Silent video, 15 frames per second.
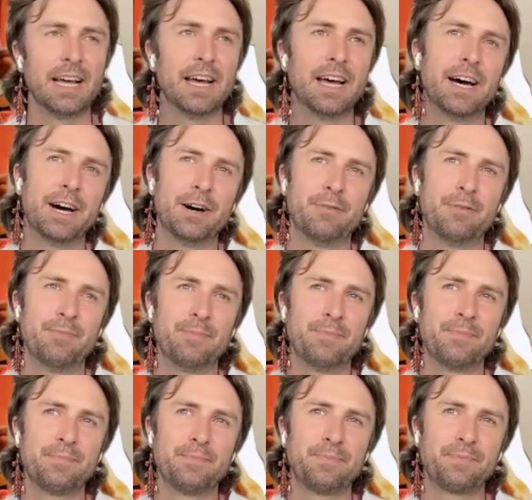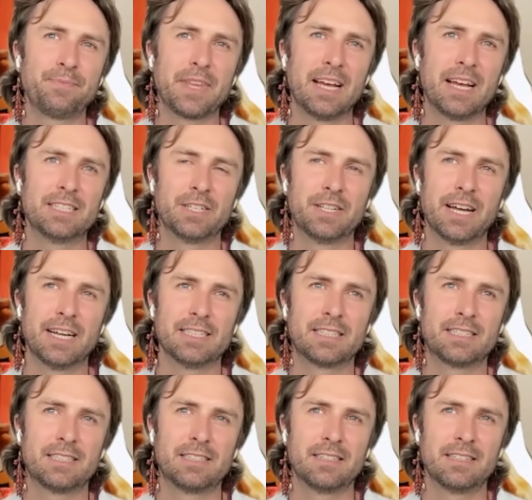So
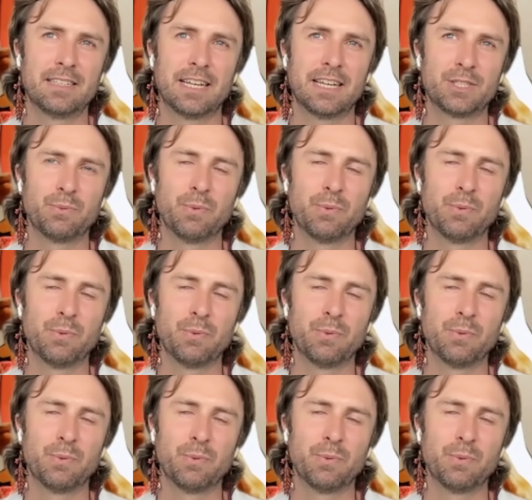that's